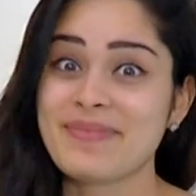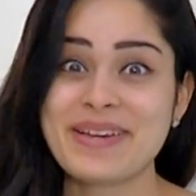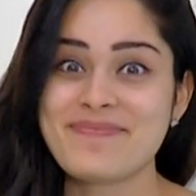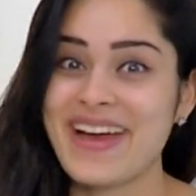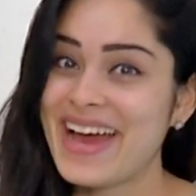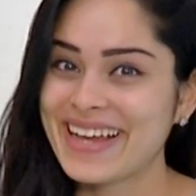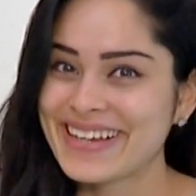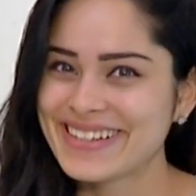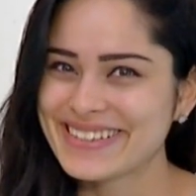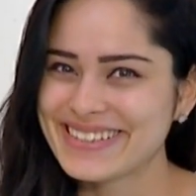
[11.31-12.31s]
my bag.
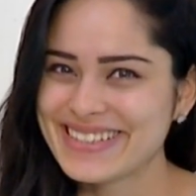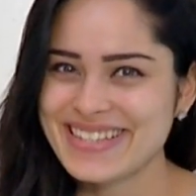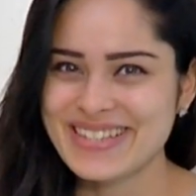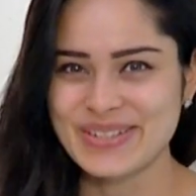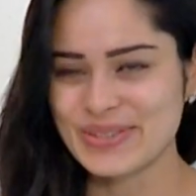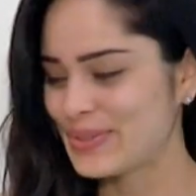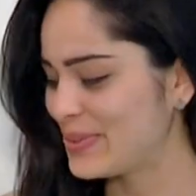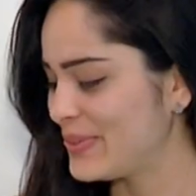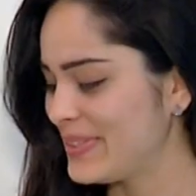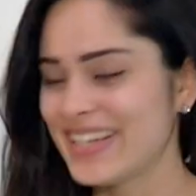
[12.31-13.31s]

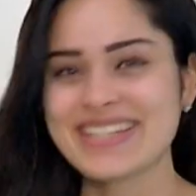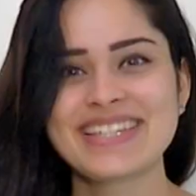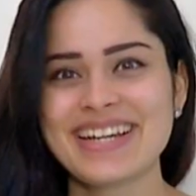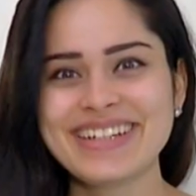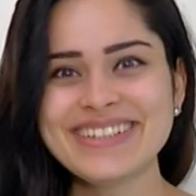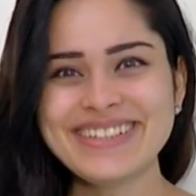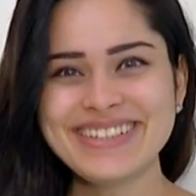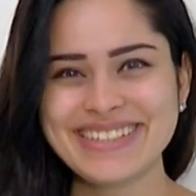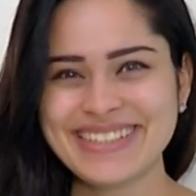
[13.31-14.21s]
So let's start it.